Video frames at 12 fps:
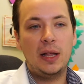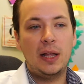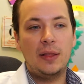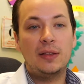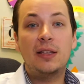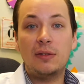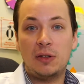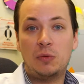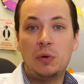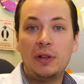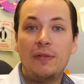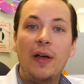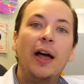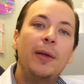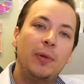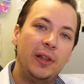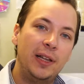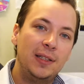This gives us really
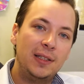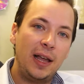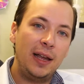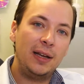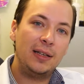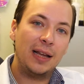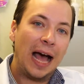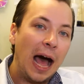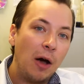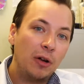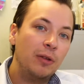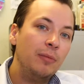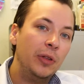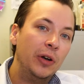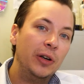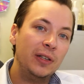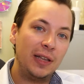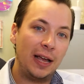valuable insight into how
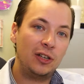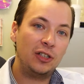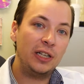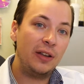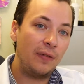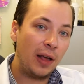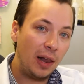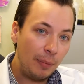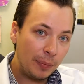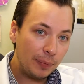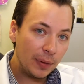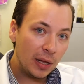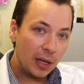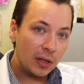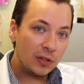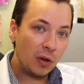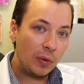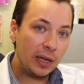communities actually develop,
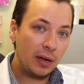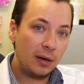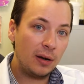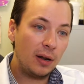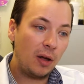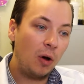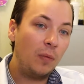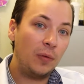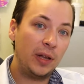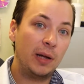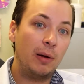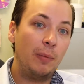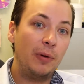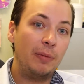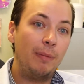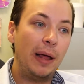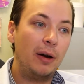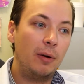so we can hopefully come up with
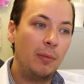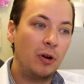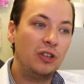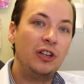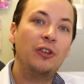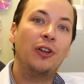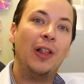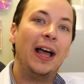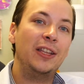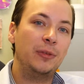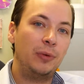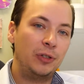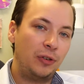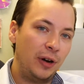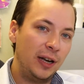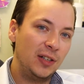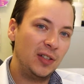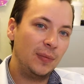better, more generalizable
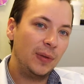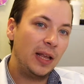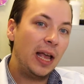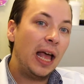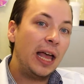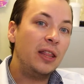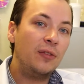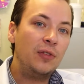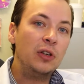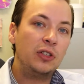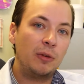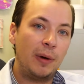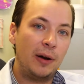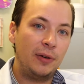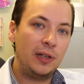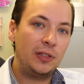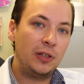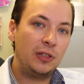trends. In the future, my
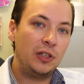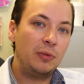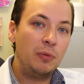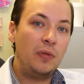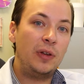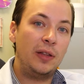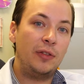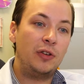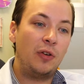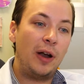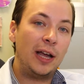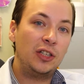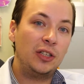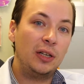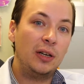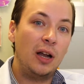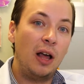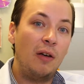research is moving in the
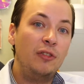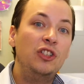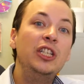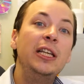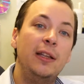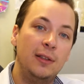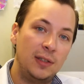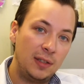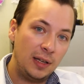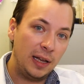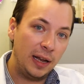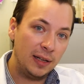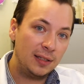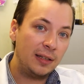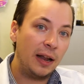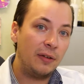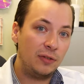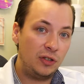direction of genes
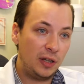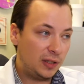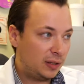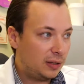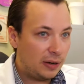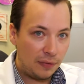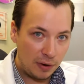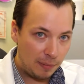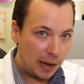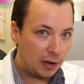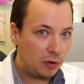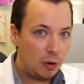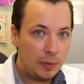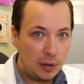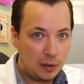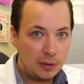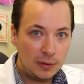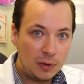instead of just different
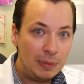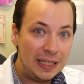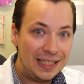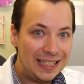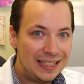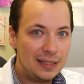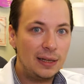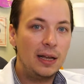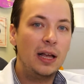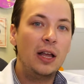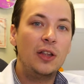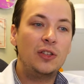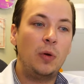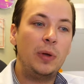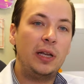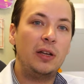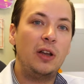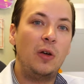microbial species, so we
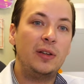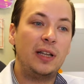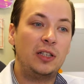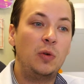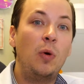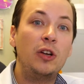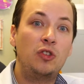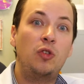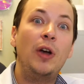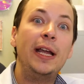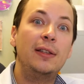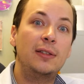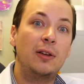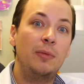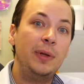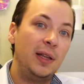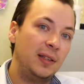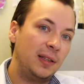can know exactly what traits are
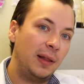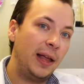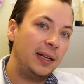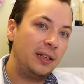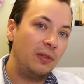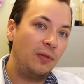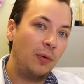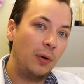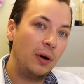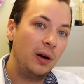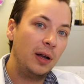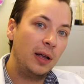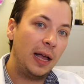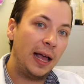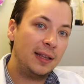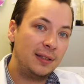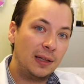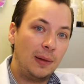being selected for
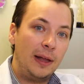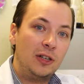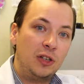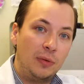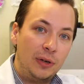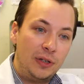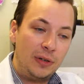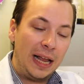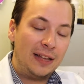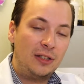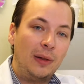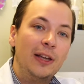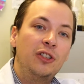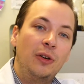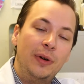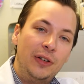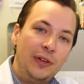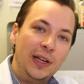as the glacier
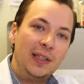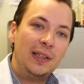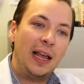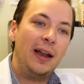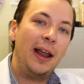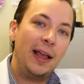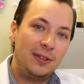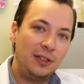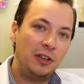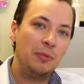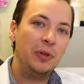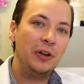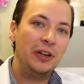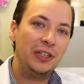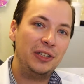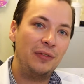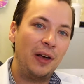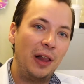retreats and as the communities
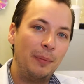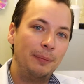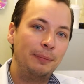develop.